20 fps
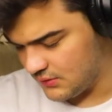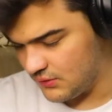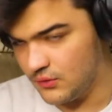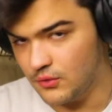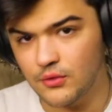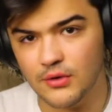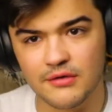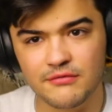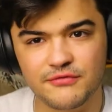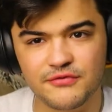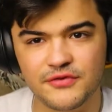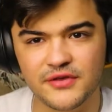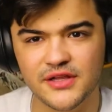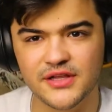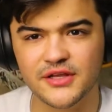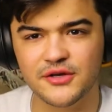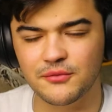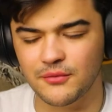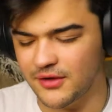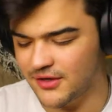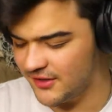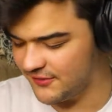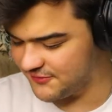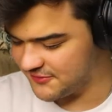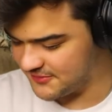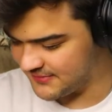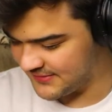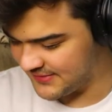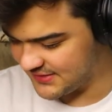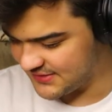Ooh, I'm feeling one of
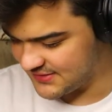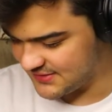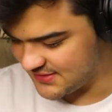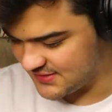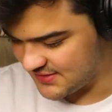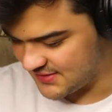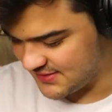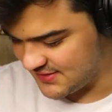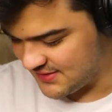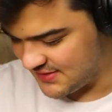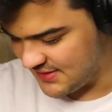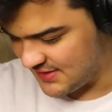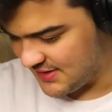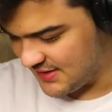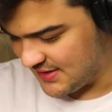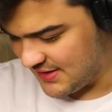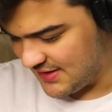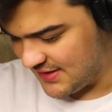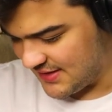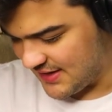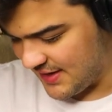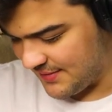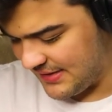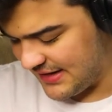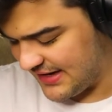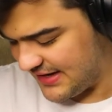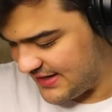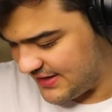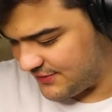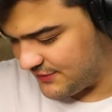them. I
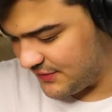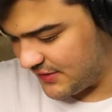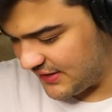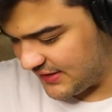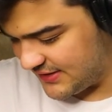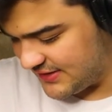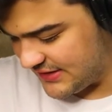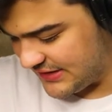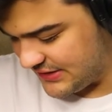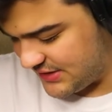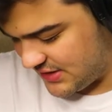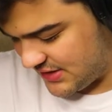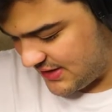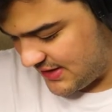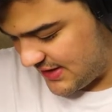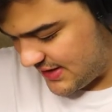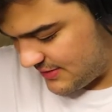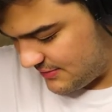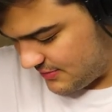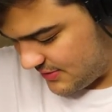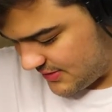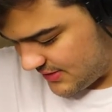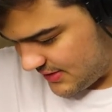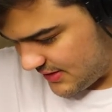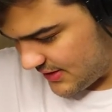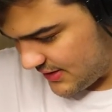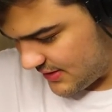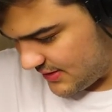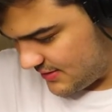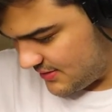didn't really touch it yet, but
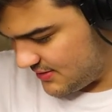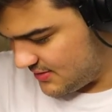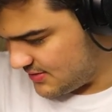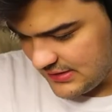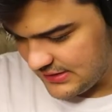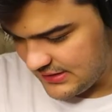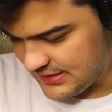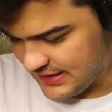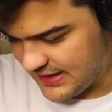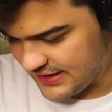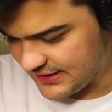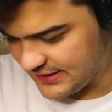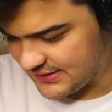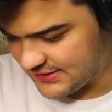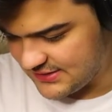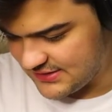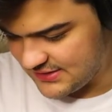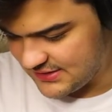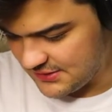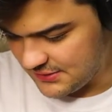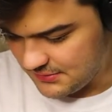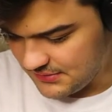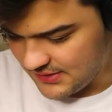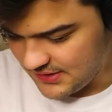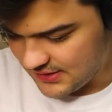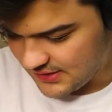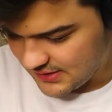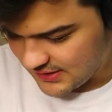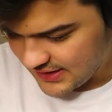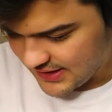like, I can see
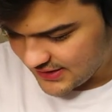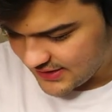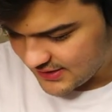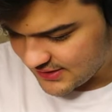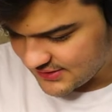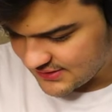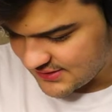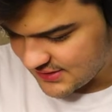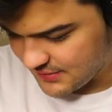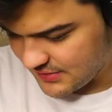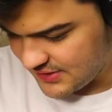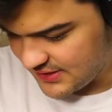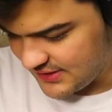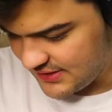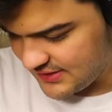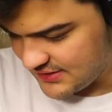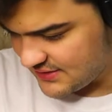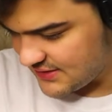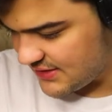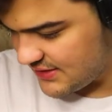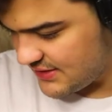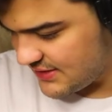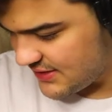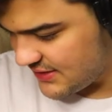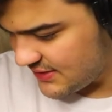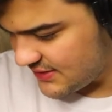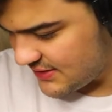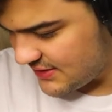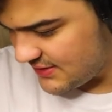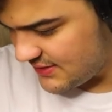me liking some of these, I
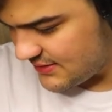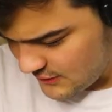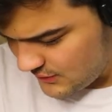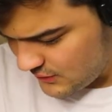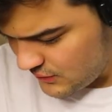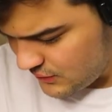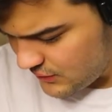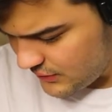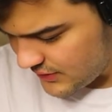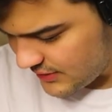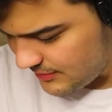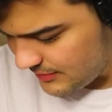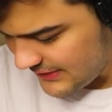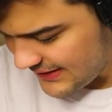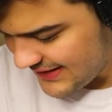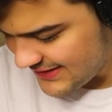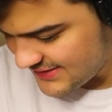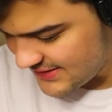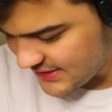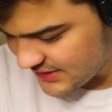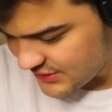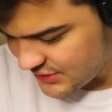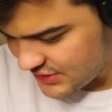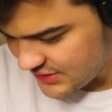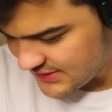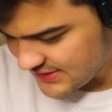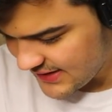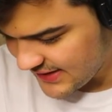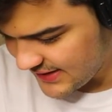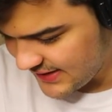think. Ooh, the plastic is
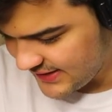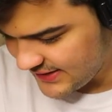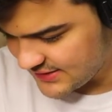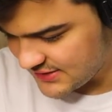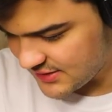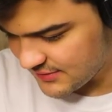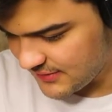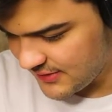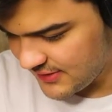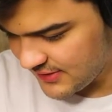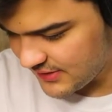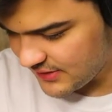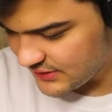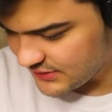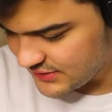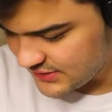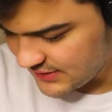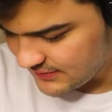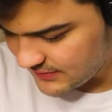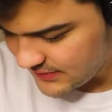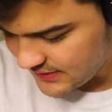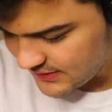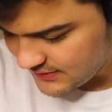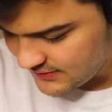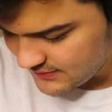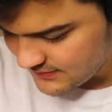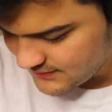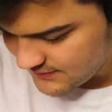just like ASMR or something.